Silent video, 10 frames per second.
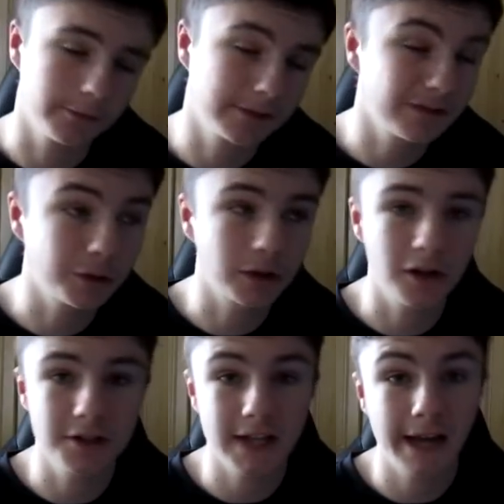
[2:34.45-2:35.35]
was four
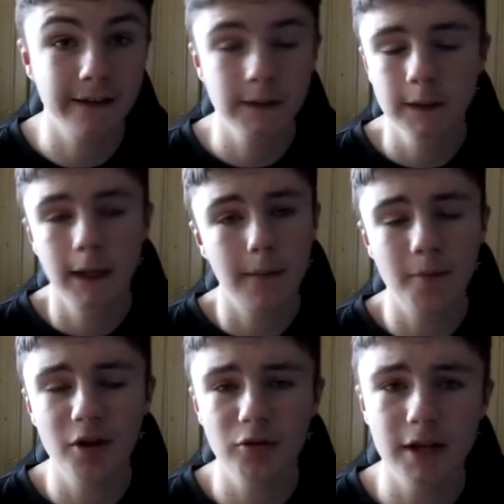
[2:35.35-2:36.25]
cars there. I
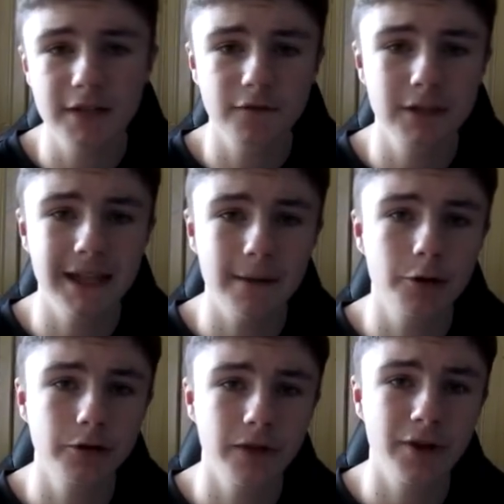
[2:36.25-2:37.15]
remember the Horizon three demo
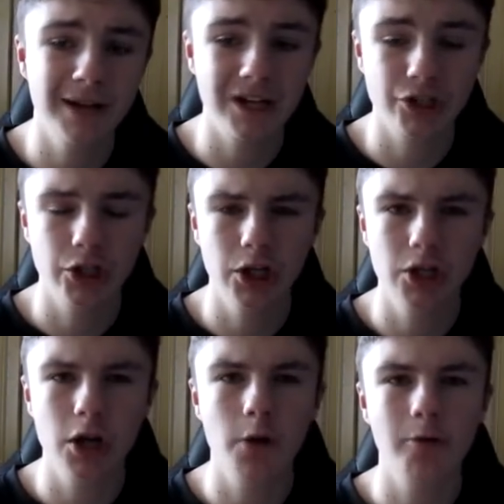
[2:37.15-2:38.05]
was very nice. You
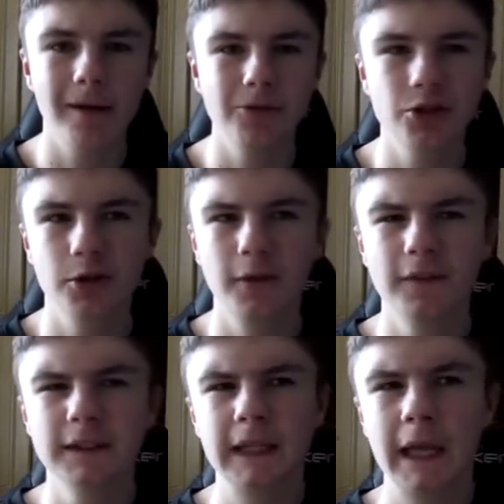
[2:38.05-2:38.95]
could go around sort of
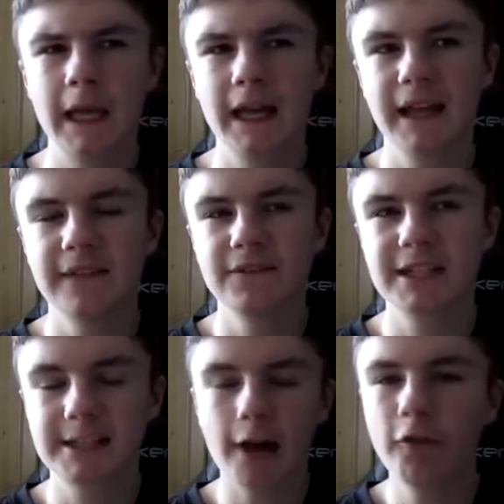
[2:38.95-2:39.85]
the
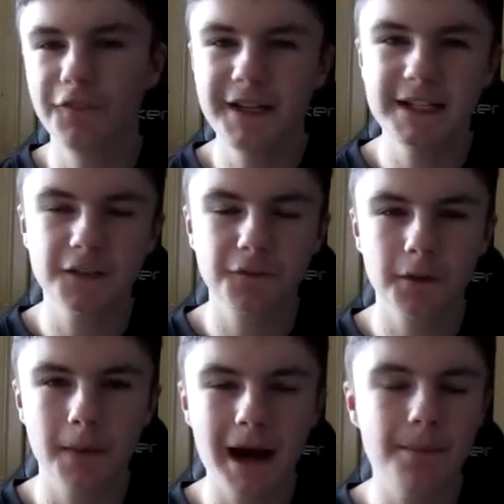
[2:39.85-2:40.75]
southeast of the
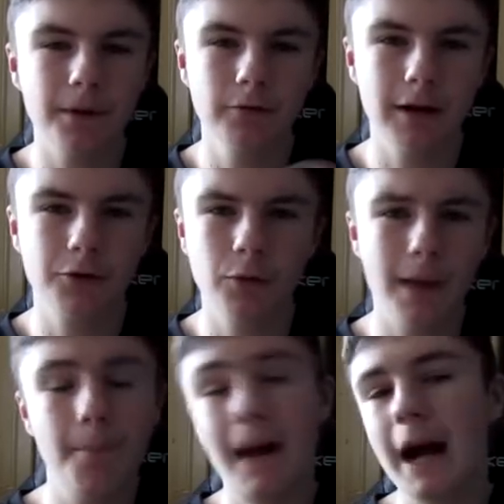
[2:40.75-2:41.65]
map, around where
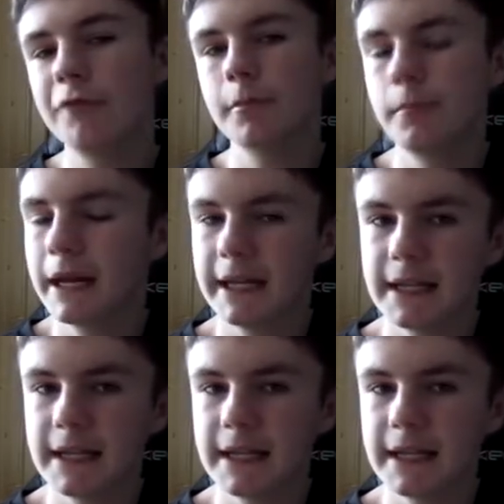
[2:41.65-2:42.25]
Byron Bay